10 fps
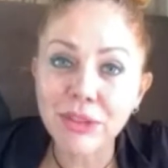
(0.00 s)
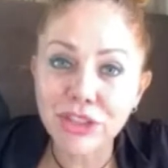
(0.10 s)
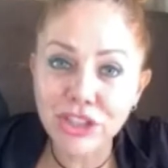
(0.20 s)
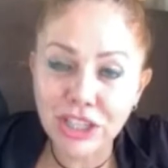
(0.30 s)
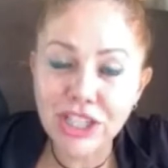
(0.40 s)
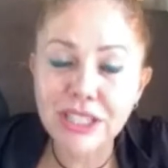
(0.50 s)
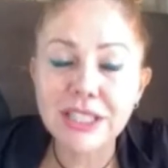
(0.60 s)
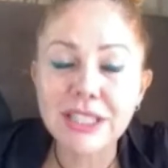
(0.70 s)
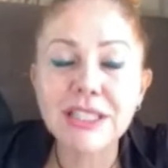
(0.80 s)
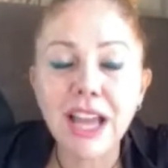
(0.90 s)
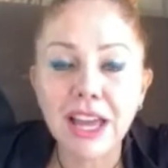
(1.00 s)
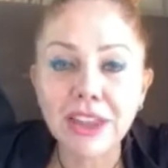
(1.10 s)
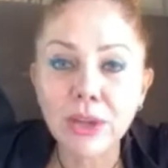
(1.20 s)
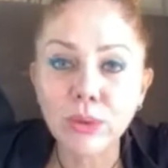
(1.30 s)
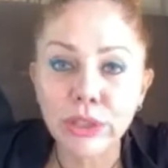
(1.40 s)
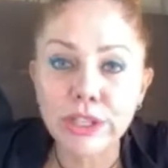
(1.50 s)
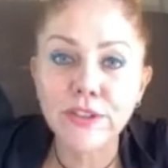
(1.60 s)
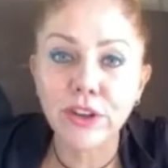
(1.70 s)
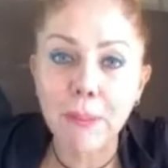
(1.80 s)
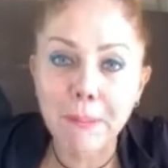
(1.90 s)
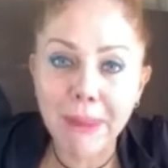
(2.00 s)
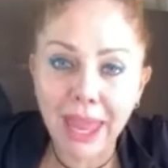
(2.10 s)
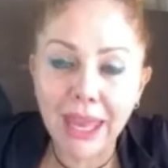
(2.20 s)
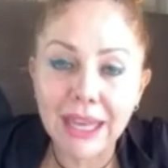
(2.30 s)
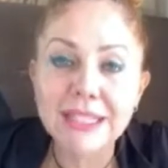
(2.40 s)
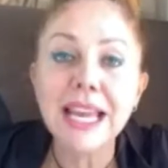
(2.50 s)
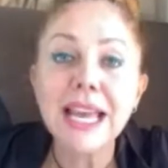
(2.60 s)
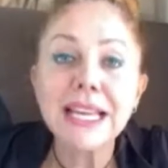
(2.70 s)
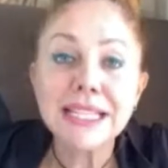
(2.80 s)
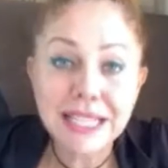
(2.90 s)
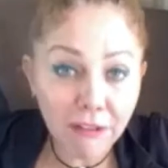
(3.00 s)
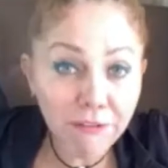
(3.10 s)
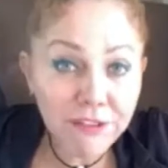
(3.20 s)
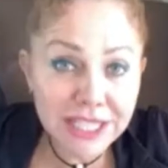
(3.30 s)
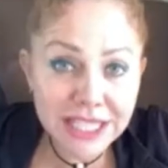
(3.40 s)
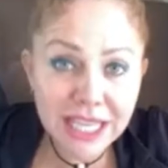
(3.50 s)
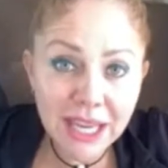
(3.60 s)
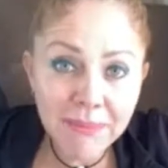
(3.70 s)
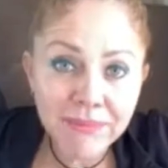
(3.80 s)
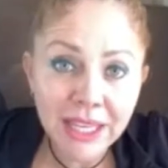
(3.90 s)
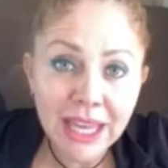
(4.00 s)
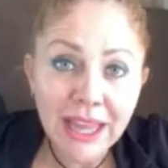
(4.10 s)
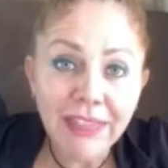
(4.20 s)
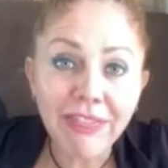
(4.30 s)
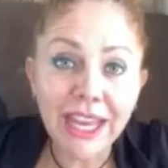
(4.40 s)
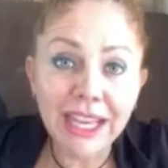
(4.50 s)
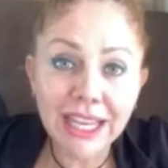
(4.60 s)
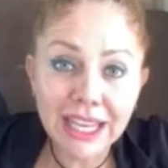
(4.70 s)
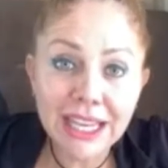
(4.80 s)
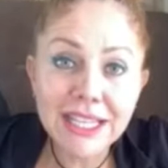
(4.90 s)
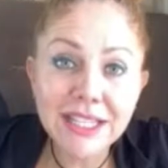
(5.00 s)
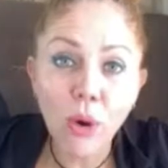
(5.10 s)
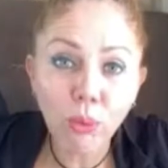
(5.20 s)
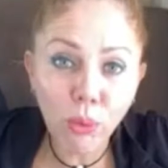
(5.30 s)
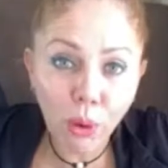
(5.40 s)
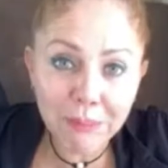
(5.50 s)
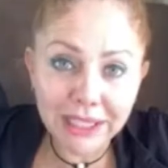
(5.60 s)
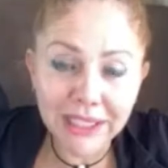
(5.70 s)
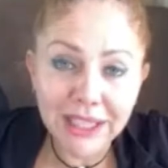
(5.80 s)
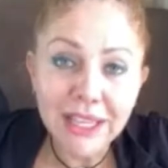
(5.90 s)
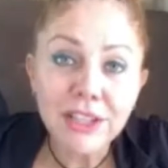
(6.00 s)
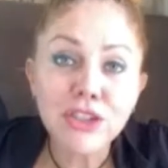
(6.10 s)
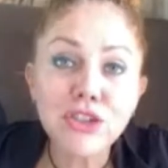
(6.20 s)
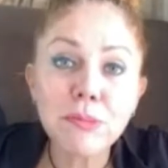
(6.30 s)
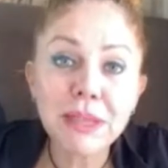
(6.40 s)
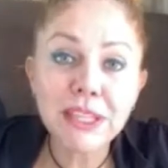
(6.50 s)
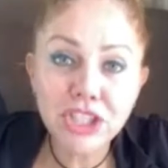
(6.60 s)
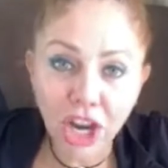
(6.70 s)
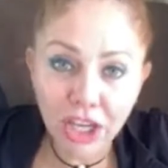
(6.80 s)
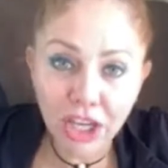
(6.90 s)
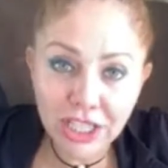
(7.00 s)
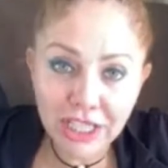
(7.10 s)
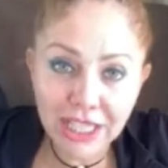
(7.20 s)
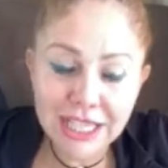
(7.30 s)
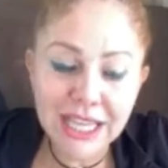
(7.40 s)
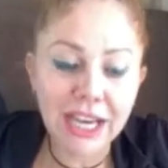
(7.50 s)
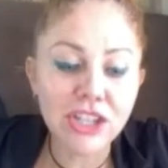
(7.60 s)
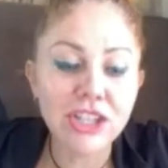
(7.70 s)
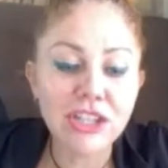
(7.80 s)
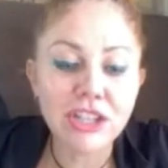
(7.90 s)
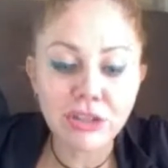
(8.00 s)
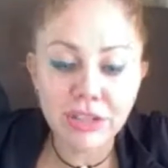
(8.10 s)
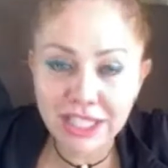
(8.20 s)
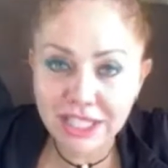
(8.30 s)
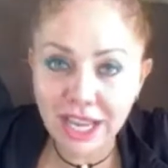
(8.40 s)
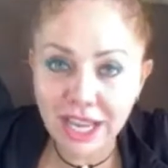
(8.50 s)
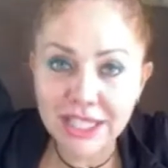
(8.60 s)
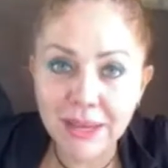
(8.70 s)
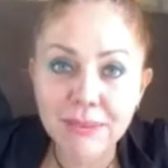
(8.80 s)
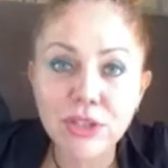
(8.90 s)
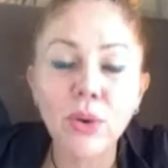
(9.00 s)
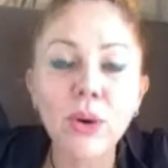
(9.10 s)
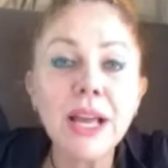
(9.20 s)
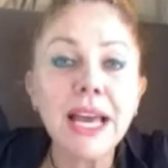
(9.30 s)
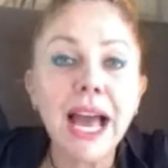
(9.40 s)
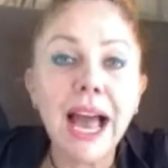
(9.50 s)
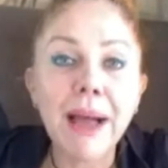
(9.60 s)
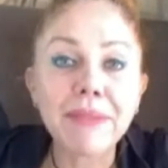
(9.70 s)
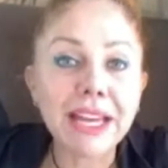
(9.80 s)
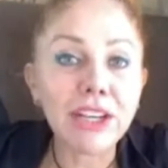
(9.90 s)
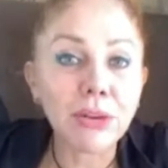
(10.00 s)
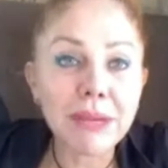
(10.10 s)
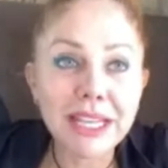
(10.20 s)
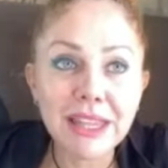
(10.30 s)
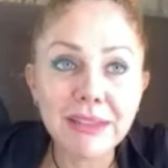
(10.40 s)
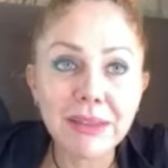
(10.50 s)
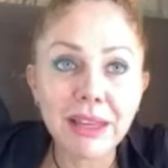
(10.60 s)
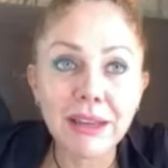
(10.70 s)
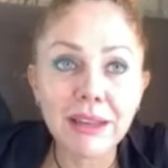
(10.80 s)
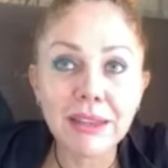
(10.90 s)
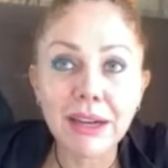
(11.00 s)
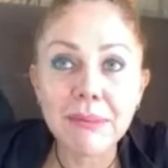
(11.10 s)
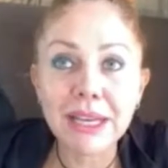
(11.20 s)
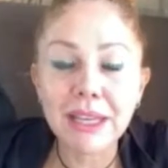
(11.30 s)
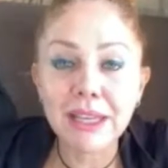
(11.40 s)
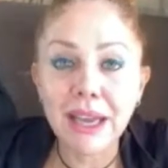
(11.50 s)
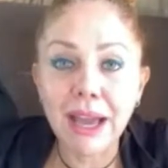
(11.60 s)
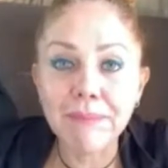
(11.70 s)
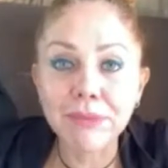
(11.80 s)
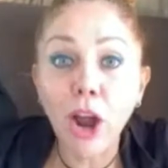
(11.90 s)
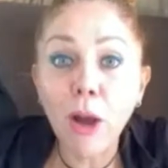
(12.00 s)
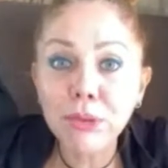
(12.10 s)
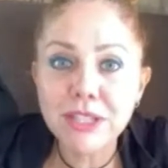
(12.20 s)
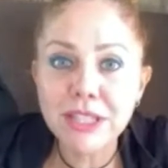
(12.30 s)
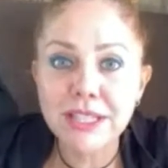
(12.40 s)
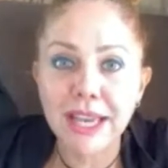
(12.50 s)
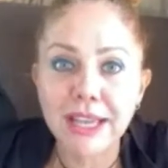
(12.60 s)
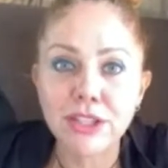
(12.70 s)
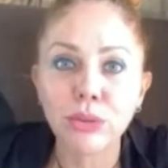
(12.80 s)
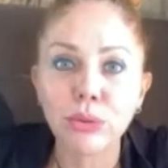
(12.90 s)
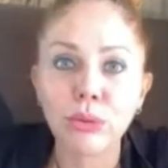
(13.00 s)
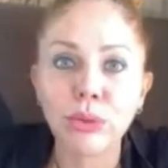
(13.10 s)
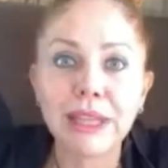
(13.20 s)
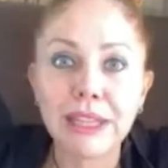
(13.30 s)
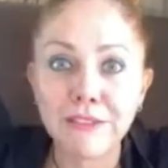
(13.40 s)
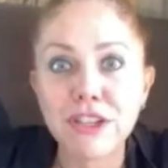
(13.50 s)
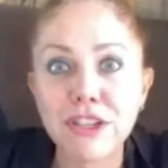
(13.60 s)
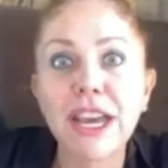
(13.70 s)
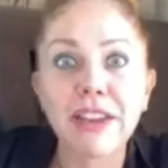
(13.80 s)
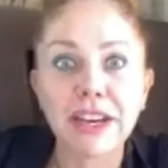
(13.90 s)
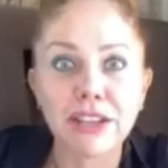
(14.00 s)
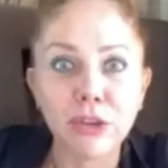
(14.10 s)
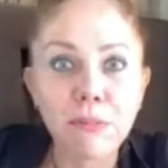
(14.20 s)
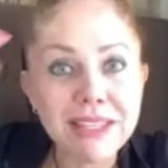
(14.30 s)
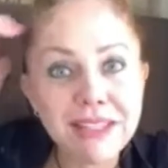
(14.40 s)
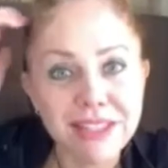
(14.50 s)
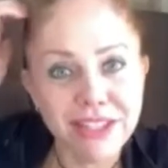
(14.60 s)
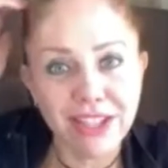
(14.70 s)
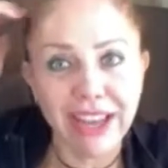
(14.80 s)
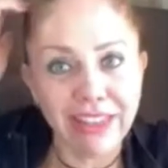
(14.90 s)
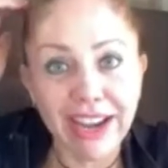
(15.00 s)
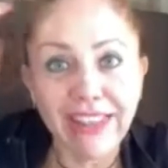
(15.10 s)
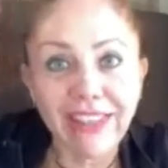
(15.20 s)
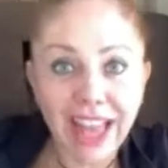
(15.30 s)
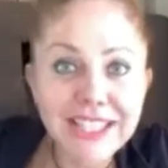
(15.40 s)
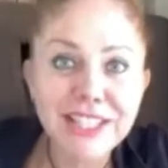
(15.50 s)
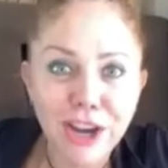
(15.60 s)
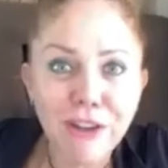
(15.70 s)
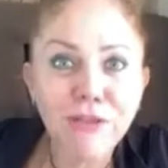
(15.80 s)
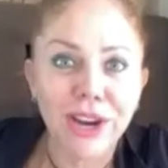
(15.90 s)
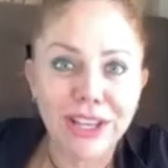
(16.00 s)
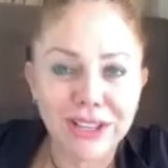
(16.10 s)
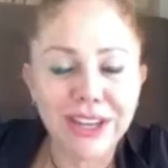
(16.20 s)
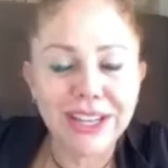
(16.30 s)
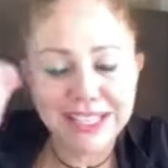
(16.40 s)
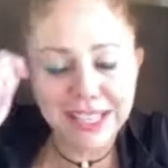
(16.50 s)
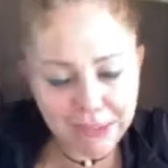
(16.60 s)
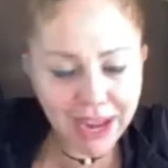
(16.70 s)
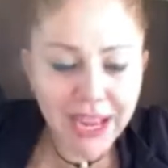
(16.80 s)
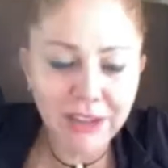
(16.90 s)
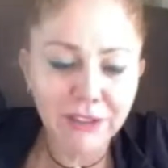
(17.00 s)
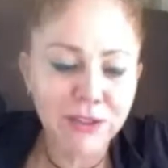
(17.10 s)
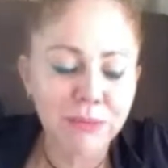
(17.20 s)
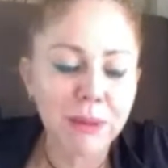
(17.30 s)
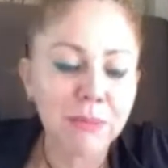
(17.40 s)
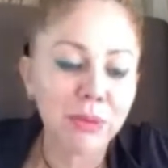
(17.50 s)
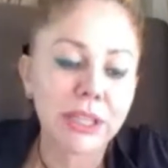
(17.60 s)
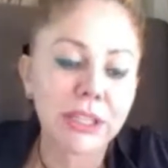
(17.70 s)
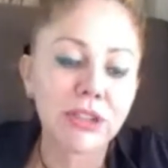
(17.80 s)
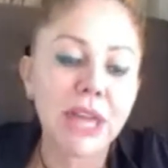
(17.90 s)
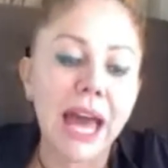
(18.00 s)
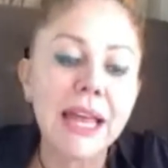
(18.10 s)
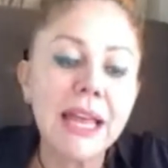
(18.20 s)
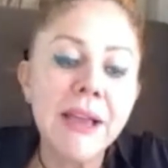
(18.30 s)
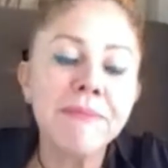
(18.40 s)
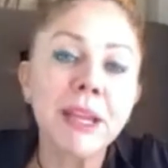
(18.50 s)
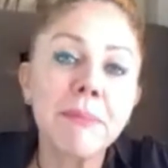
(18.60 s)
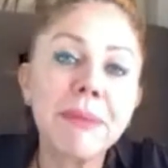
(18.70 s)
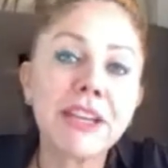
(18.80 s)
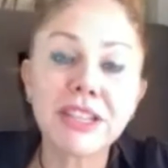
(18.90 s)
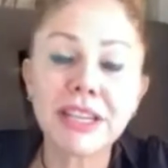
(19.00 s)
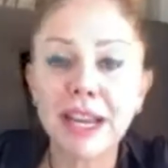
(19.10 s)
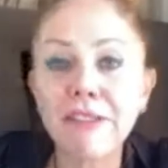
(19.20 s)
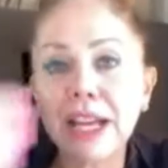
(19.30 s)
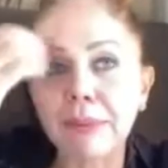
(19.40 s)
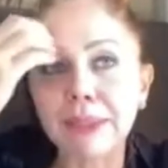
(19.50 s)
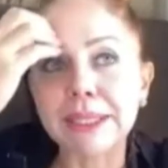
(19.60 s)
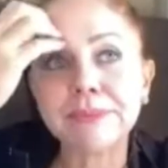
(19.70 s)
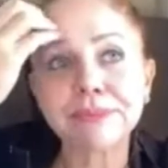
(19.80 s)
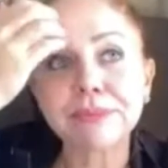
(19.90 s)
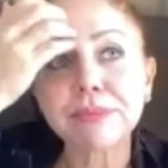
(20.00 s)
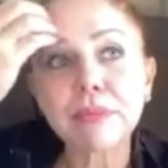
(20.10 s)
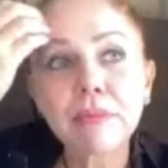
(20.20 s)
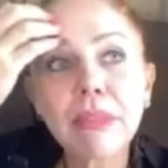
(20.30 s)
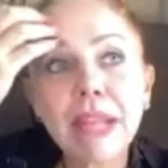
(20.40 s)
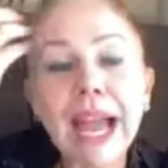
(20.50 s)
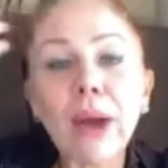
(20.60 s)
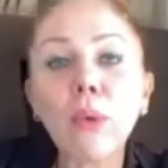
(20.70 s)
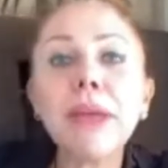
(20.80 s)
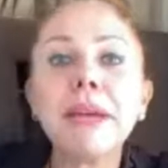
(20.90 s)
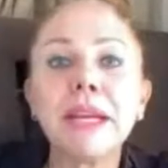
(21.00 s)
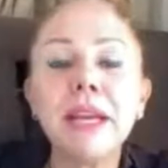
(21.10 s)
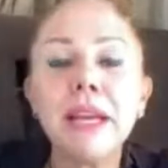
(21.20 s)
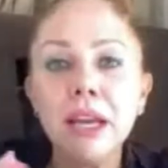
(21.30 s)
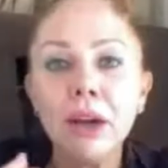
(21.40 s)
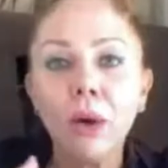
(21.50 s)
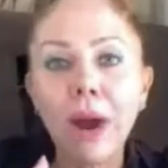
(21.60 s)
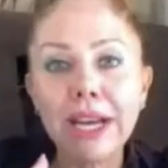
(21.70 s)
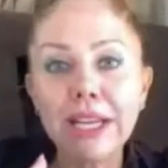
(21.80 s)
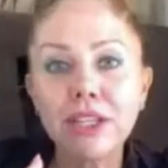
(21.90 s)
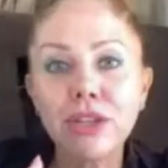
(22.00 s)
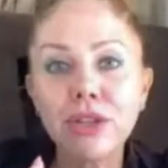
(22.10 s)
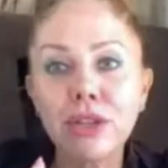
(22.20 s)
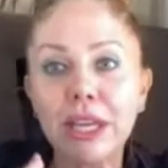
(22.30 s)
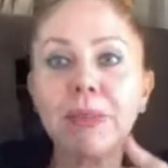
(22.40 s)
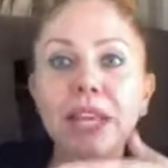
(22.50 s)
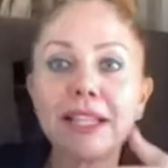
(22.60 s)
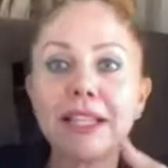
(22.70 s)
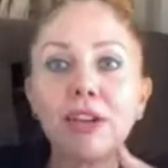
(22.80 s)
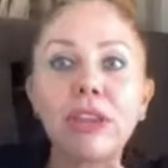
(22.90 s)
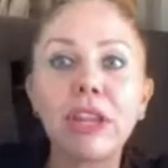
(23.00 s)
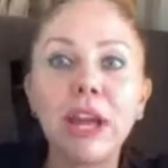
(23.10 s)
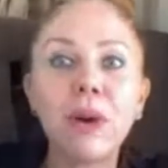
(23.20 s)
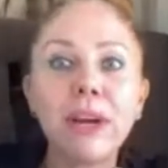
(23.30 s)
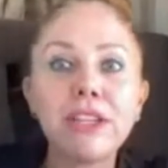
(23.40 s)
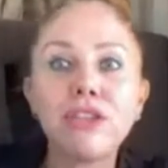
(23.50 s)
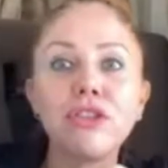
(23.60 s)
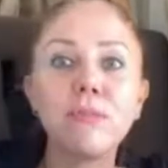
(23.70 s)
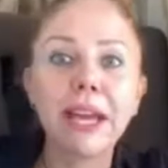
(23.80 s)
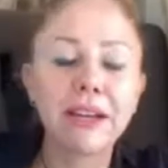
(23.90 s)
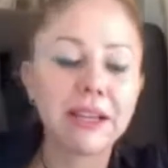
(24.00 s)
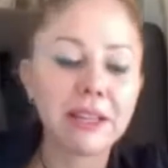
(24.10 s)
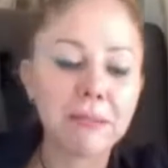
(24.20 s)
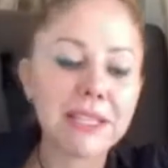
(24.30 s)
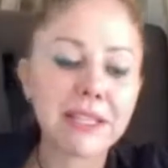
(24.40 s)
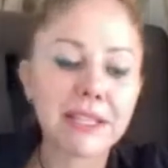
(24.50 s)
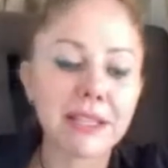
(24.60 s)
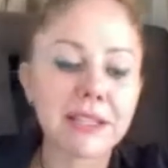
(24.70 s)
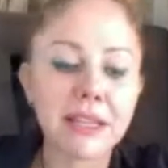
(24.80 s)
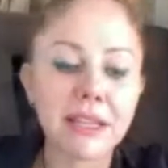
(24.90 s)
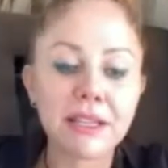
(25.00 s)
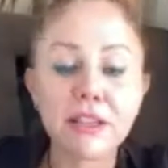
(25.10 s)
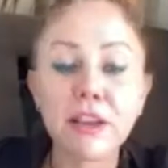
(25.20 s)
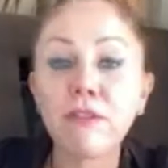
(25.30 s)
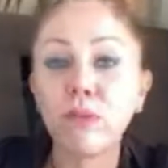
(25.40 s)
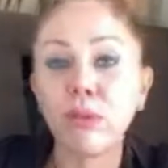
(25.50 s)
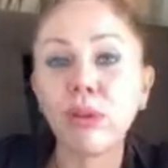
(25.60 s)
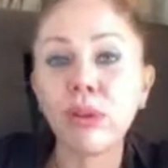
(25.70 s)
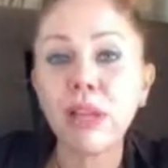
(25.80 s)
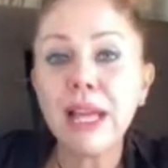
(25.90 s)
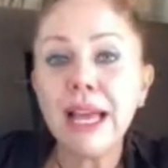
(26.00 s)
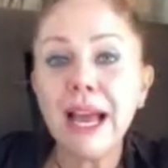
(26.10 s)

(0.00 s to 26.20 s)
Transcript: him or judge him. There's nothing worse for a man's self-esteem than his woman to be judging his actions, criticize him. So I know there are many couples these days who live together and do business together, and that's a tough one. I take my hat off to people who can do that, because inevitably women wanting to keep things in order and wanting to do better in the business and stuff will